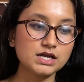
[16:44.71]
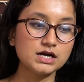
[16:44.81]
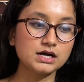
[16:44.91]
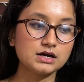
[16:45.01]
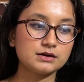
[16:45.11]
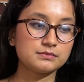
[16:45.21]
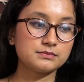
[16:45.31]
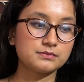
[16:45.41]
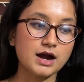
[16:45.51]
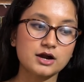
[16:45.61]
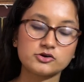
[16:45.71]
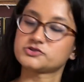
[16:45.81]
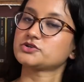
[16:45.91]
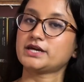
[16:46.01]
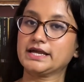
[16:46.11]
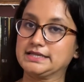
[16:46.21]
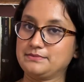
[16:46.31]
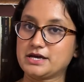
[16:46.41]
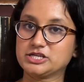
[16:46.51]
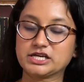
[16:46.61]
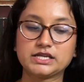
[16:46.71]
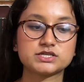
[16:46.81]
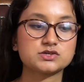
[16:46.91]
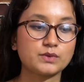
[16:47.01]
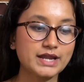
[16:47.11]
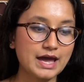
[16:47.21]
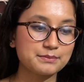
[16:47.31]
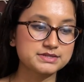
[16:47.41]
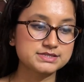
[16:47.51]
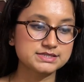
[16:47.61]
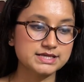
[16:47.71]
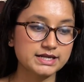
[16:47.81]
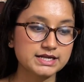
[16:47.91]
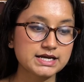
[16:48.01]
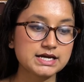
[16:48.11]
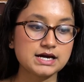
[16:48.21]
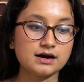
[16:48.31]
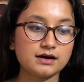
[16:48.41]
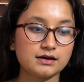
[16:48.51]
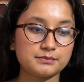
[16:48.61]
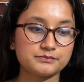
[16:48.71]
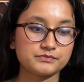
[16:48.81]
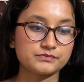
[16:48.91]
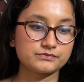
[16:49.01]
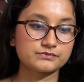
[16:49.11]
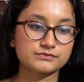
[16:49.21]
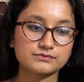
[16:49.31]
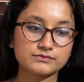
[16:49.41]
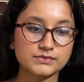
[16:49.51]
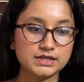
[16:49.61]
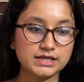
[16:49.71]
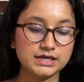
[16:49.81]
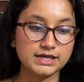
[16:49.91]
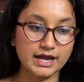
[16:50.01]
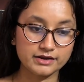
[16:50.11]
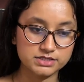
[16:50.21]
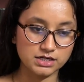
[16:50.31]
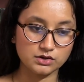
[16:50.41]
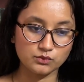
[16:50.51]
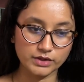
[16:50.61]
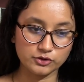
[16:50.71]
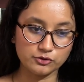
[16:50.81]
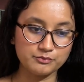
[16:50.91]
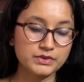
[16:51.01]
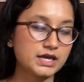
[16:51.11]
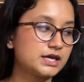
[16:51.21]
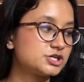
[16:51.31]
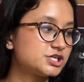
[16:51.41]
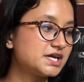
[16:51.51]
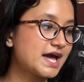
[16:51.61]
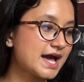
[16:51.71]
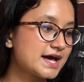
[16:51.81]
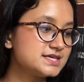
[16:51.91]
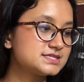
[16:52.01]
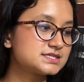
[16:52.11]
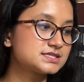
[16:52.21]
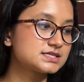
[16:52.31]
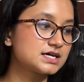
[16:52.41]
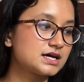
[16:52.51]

are also connected magically. So what happens is that the character Winnow, she has